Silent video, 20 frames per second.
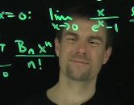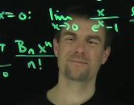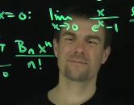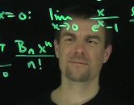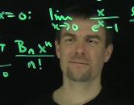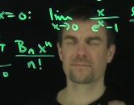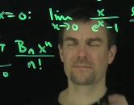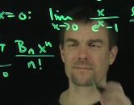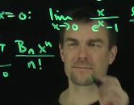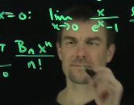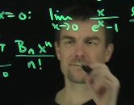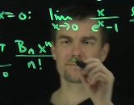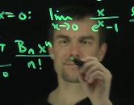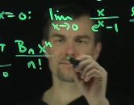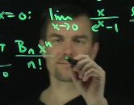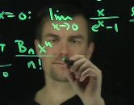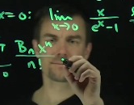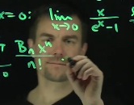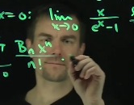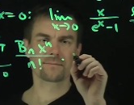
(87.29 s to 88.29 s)

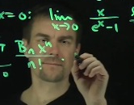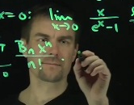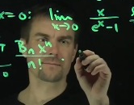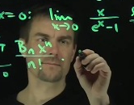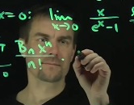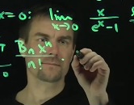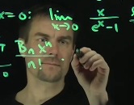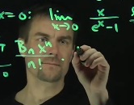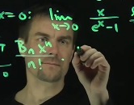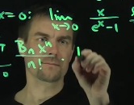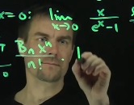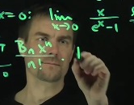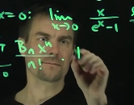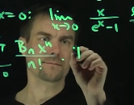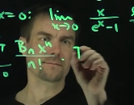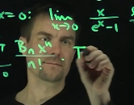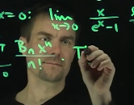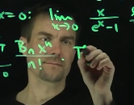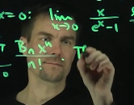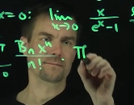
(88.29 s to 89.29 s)

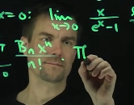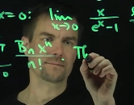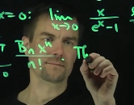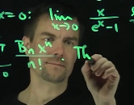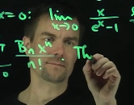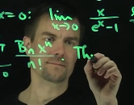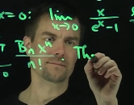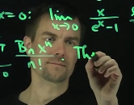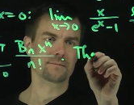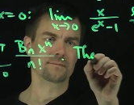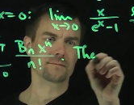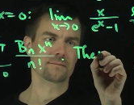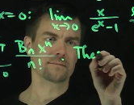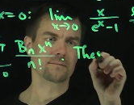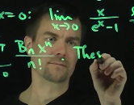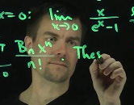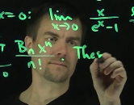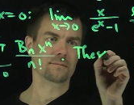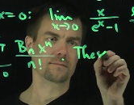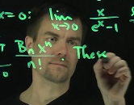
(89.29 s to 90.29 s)

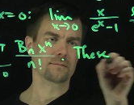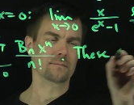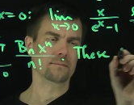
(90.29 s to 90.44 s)
(no one is talking)